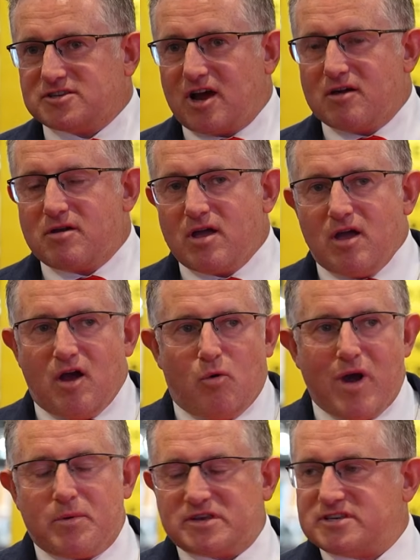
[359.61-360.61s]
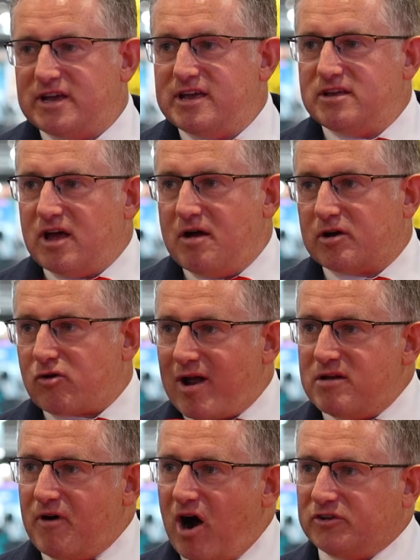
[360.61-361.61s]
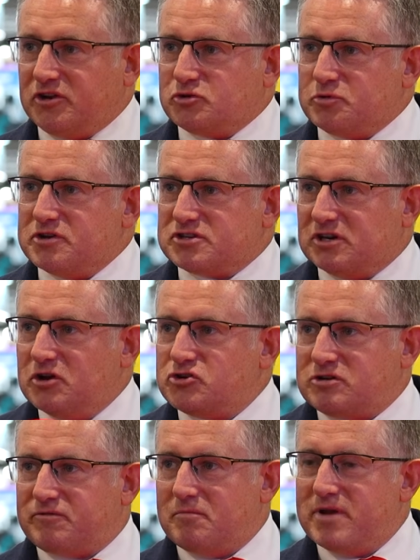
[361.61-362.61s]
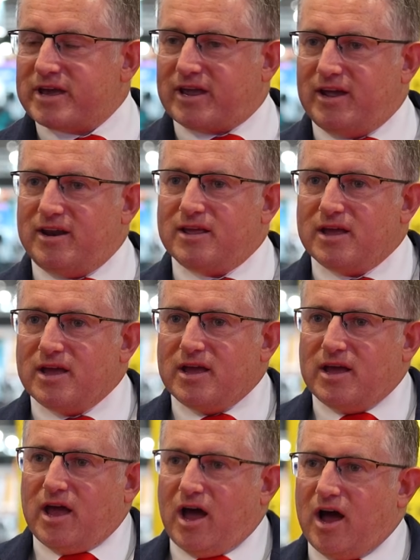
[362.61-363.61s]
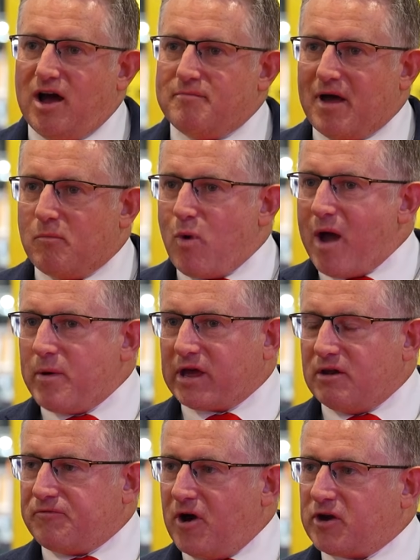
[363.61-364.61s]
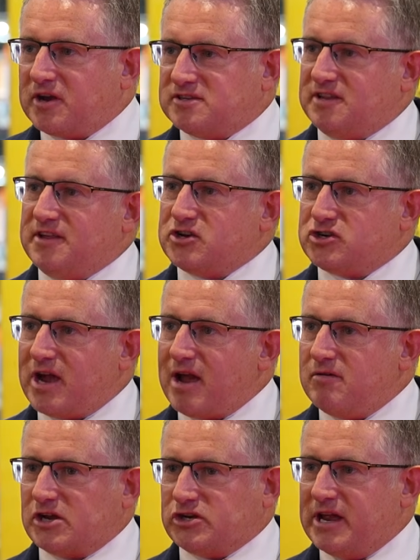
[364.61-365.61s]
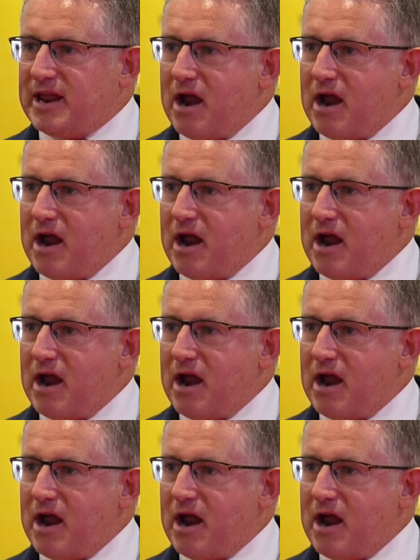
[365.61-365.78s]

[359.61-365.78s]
So where we see a uh, great advantage with the solution from Nikken, um, and where we're going to focus it this year is actually in